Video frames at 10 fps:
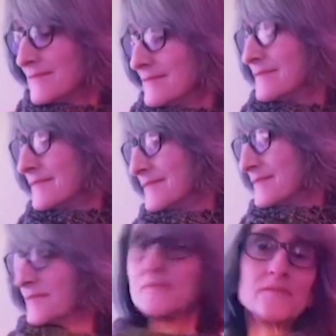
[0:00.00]
but it has a
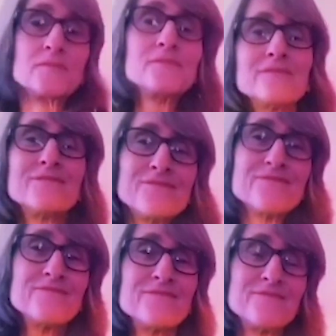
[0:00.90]
lot less to do with
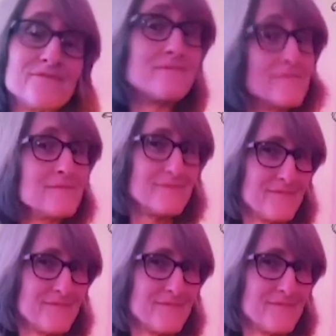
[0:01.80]
veganism and a lot